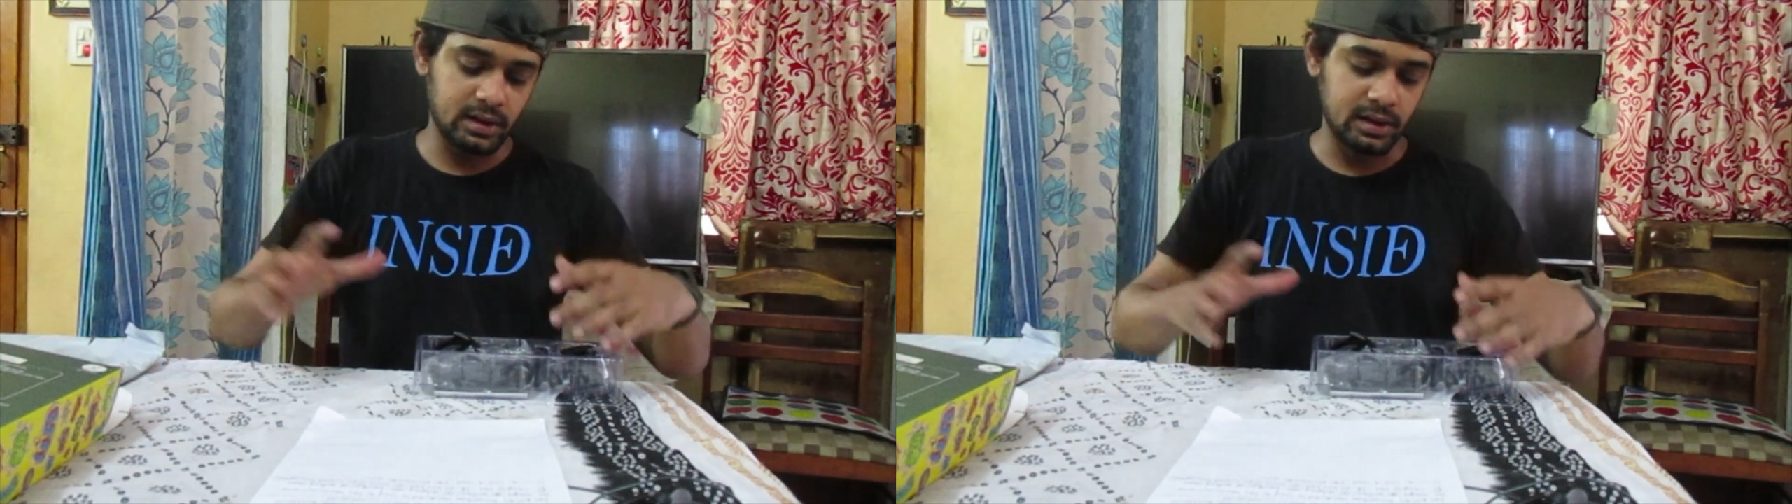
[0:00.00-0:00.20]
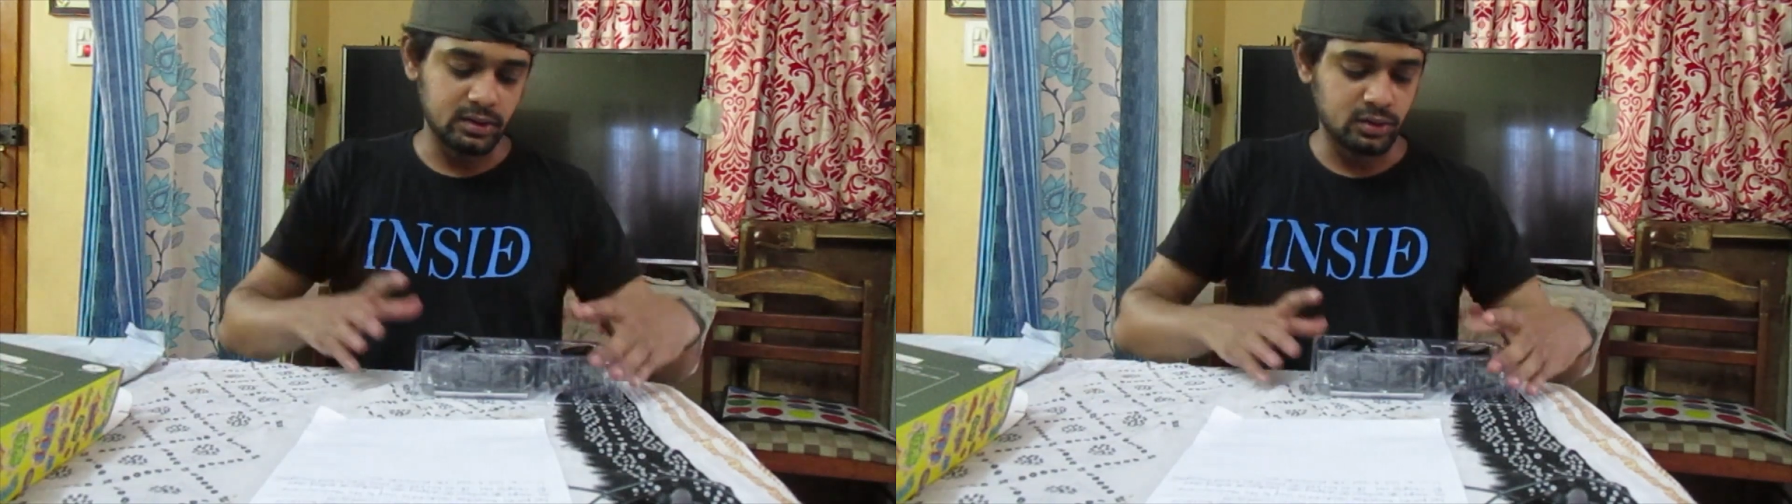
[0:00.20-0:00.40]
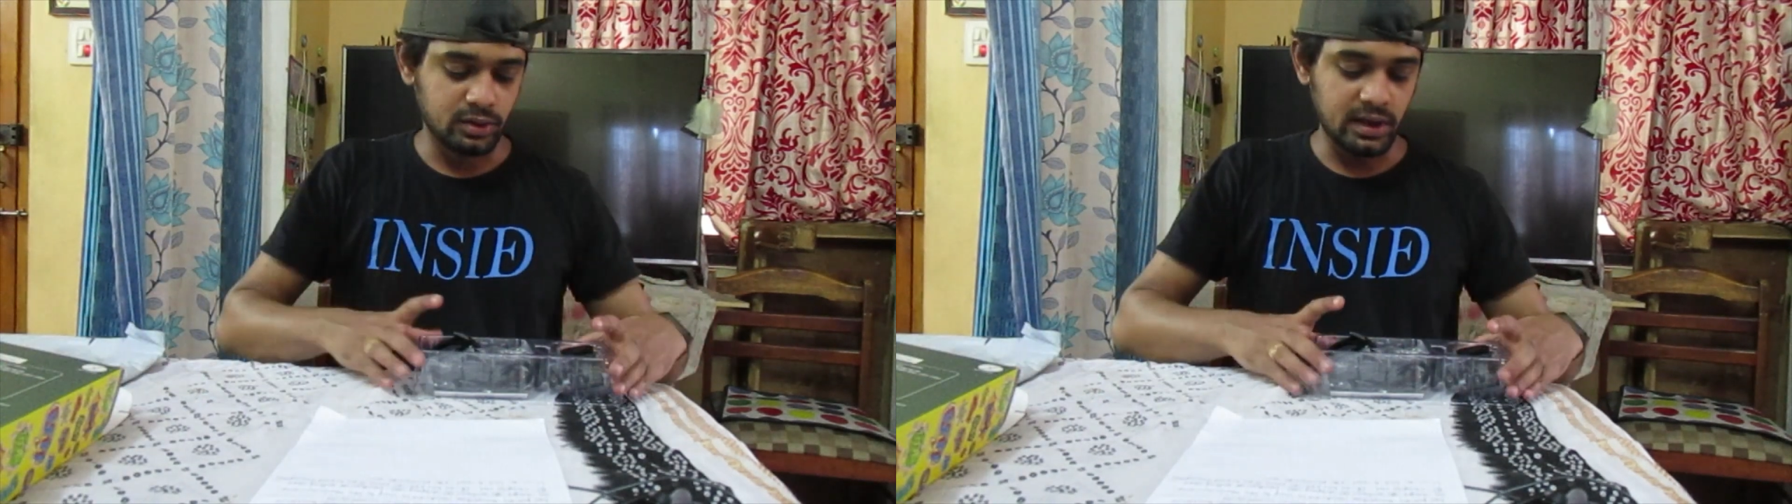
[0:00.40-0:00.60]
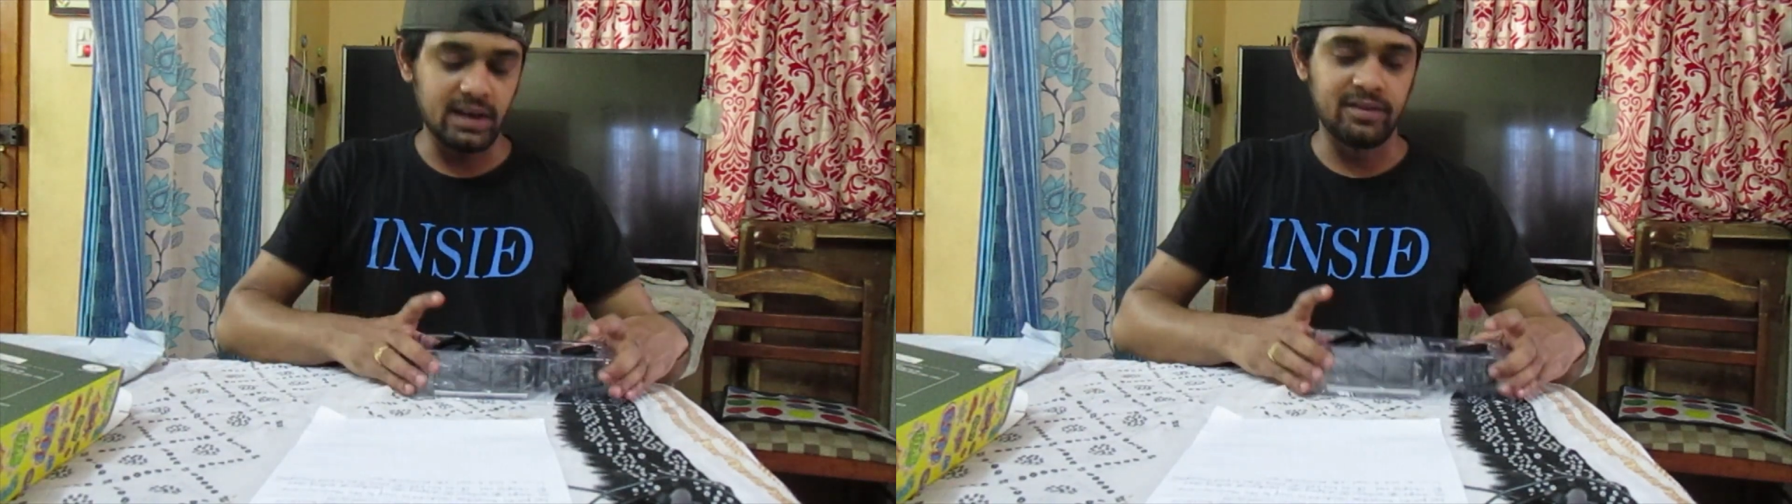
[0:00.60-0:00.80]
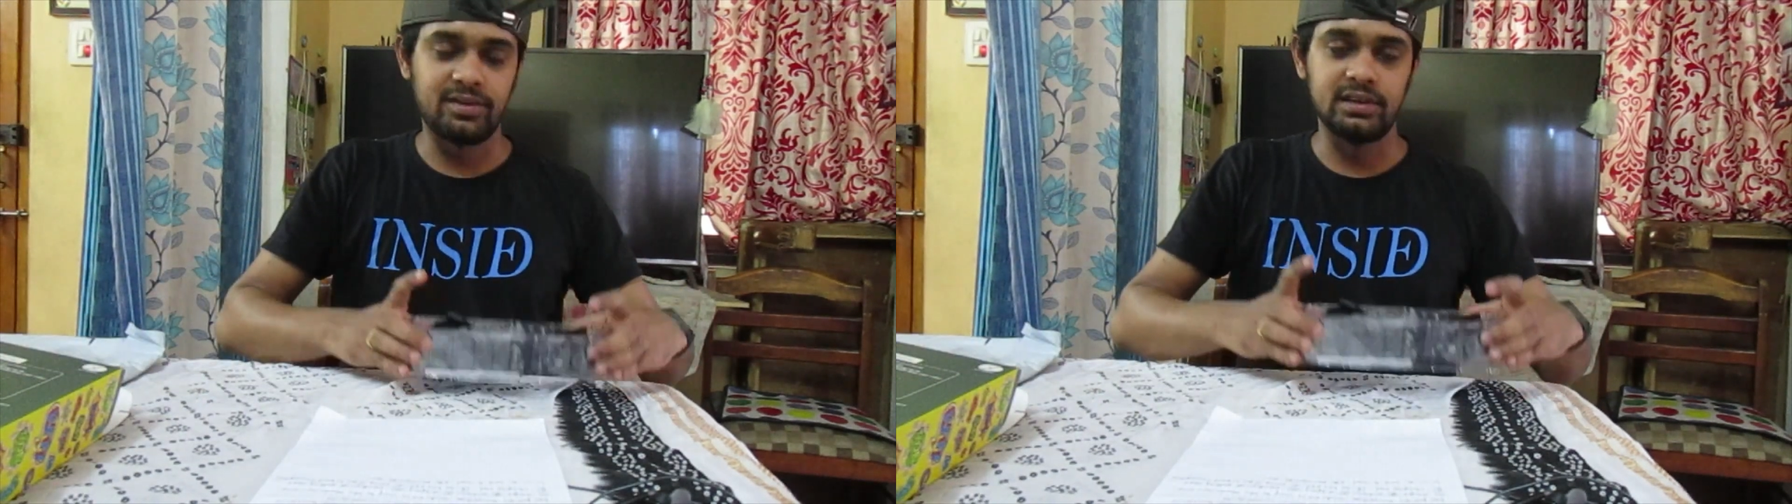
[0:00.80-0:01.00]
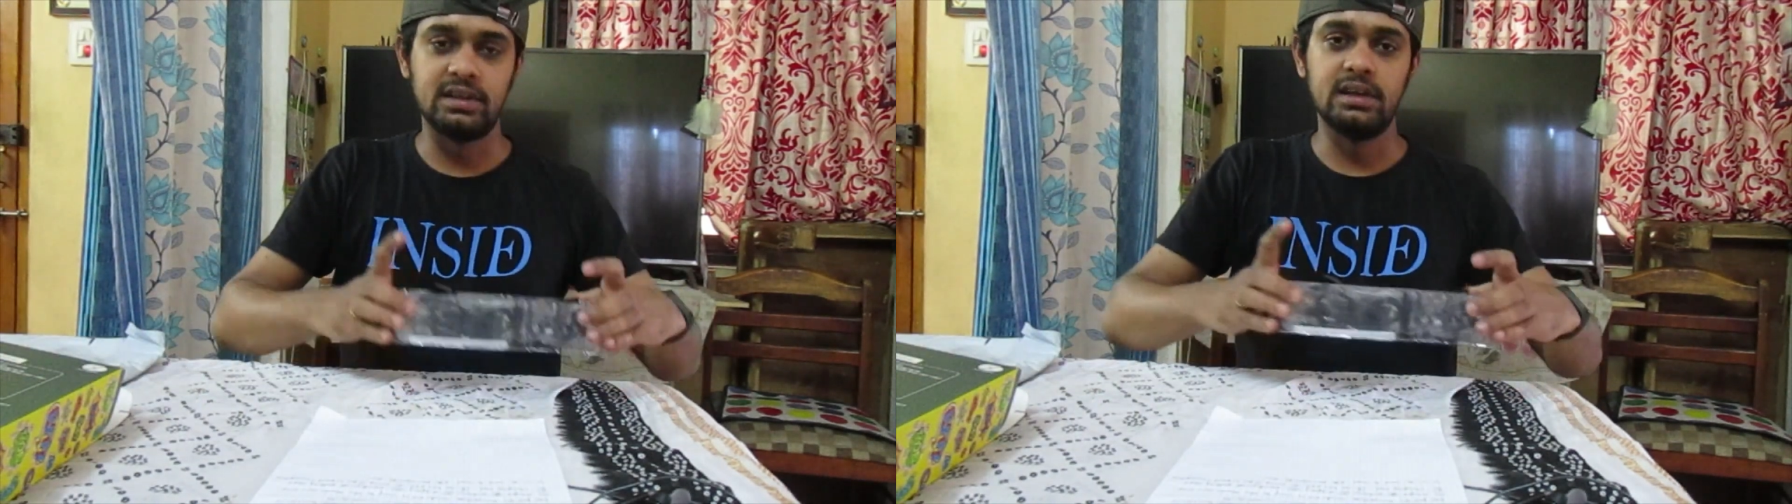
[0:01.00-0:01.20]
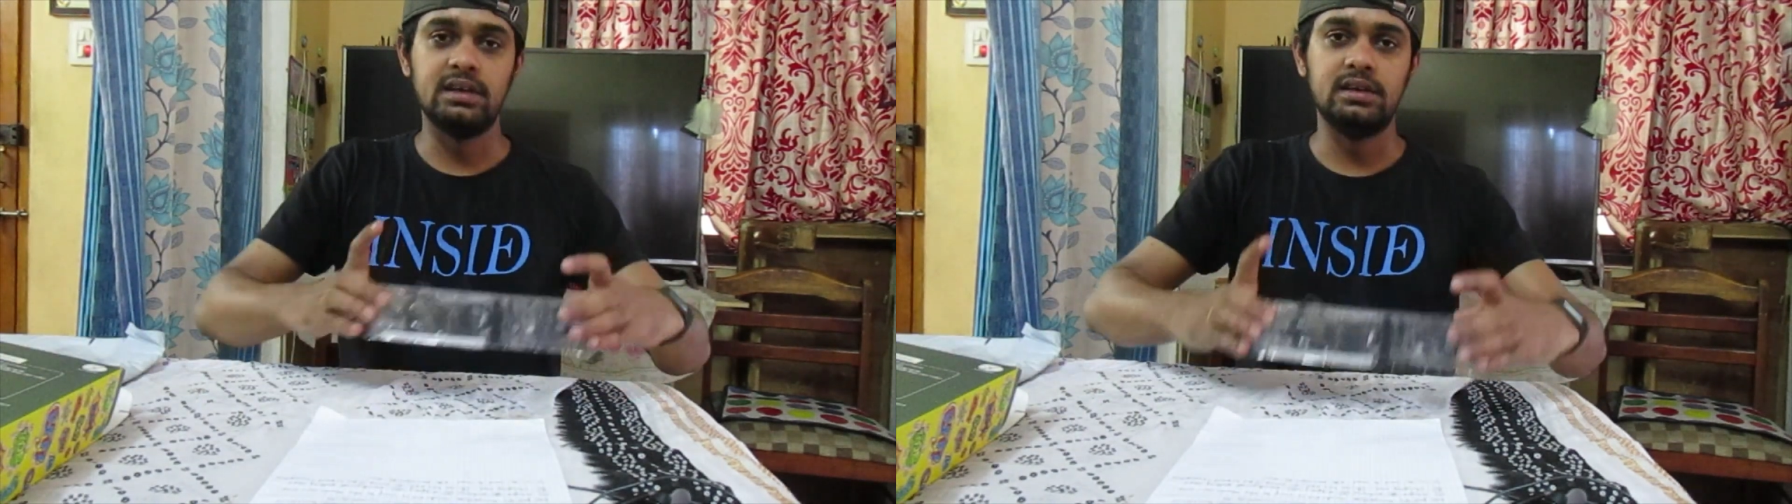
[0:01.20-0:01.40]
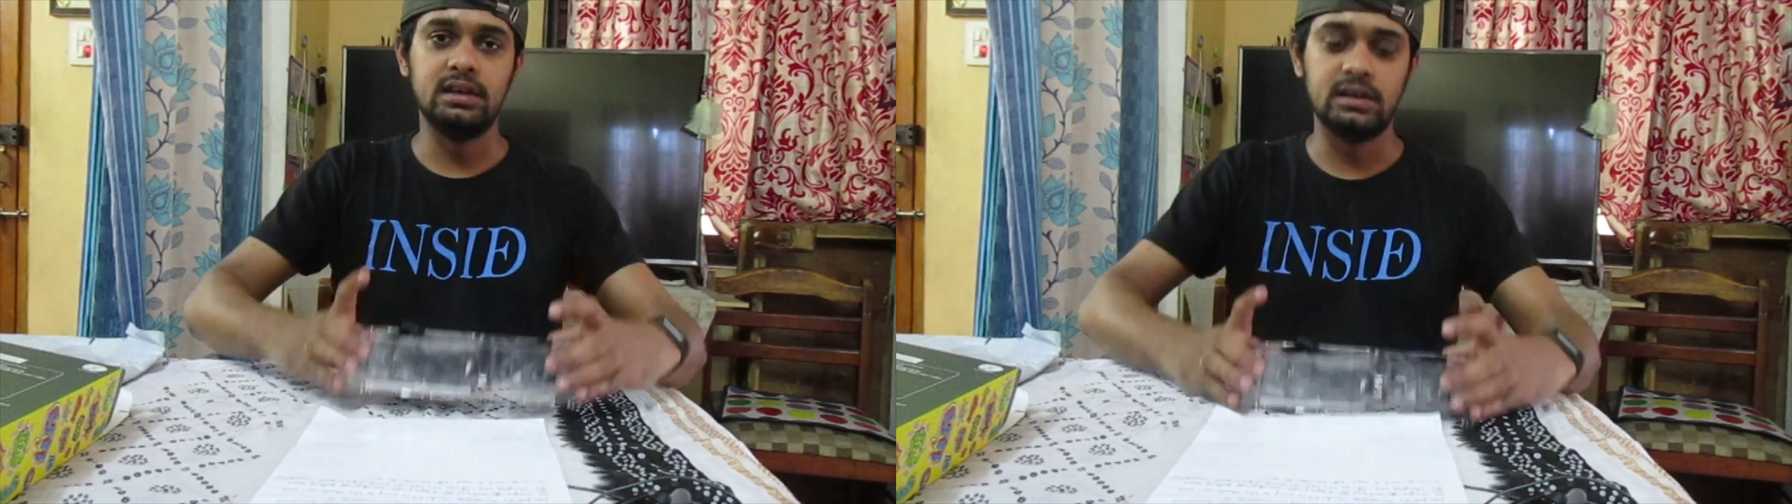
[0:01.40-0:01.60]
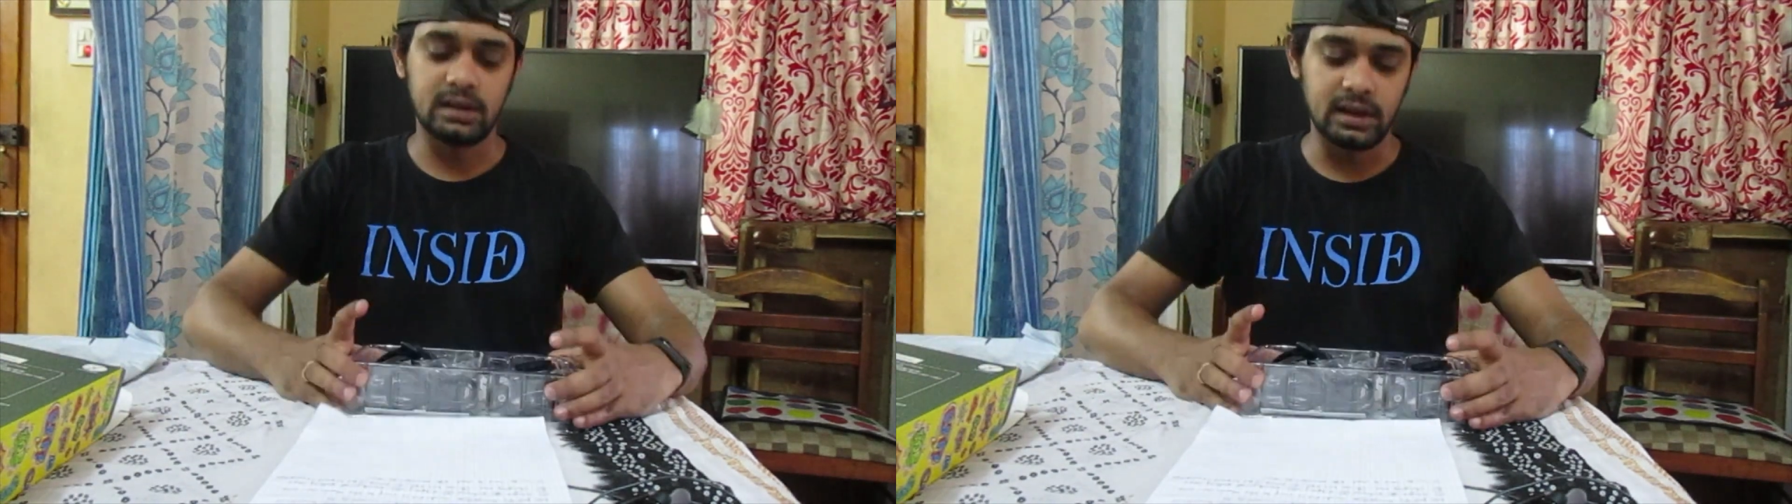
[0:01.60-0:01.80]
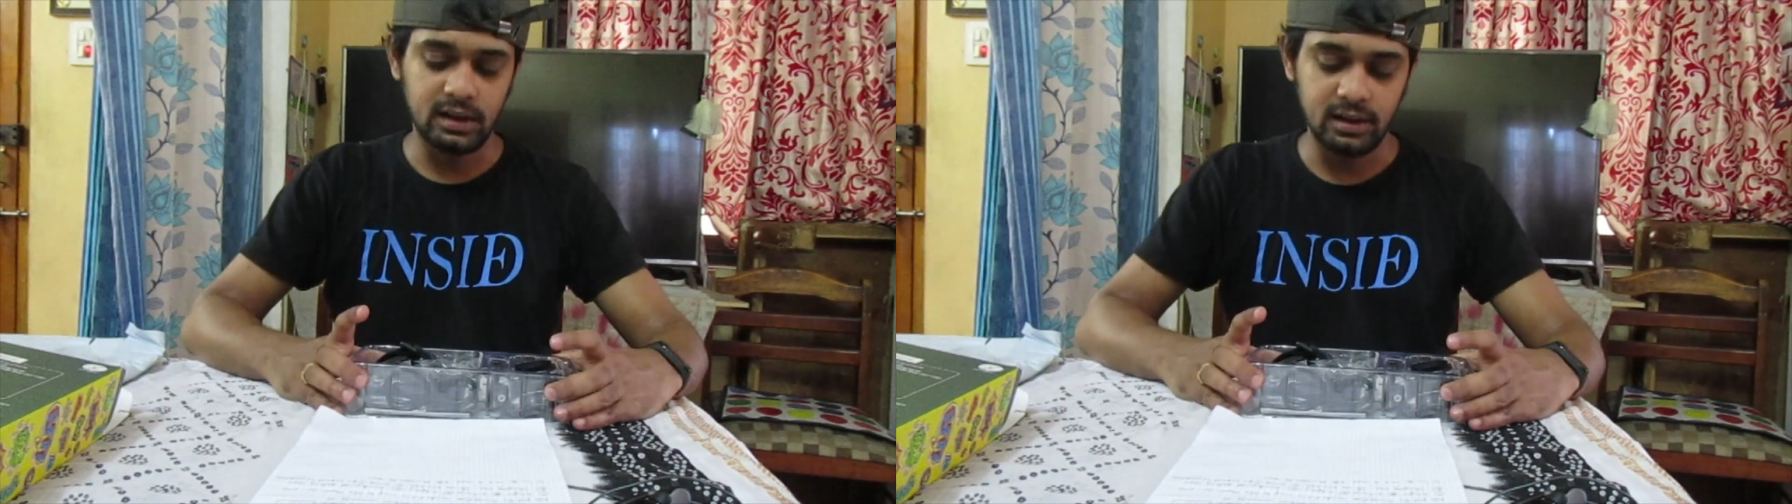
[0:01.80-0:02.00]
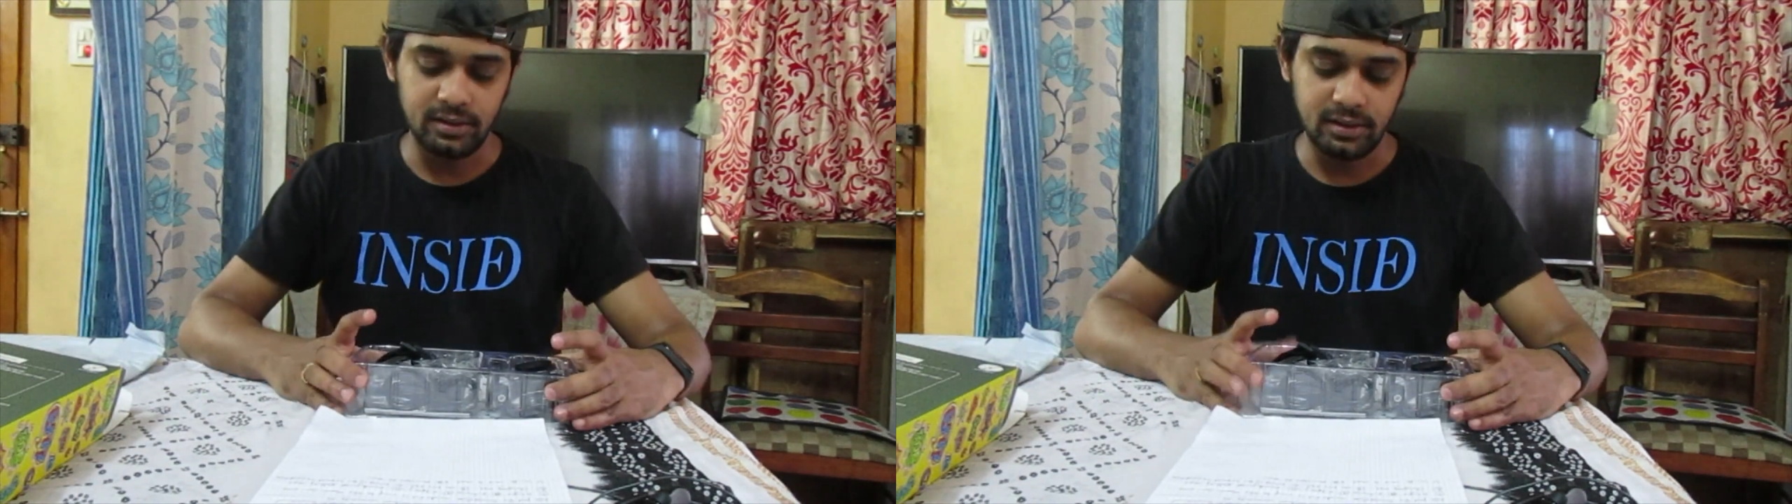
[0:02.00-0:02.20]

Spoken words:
and do everything in detail,